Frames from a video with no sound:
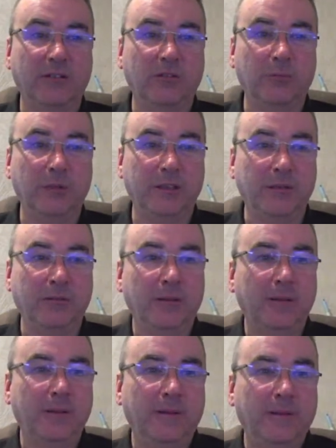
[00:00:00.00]
I normally do.
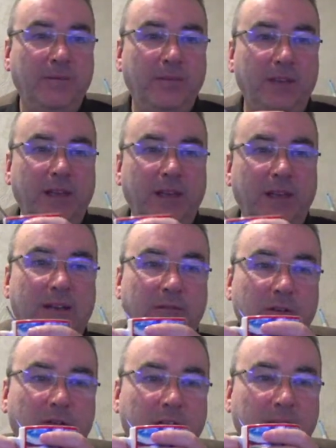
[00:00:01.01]
You can have a
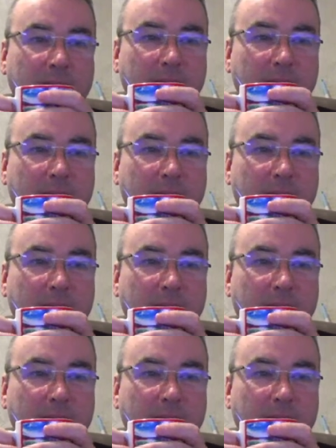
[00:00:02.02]
look at it.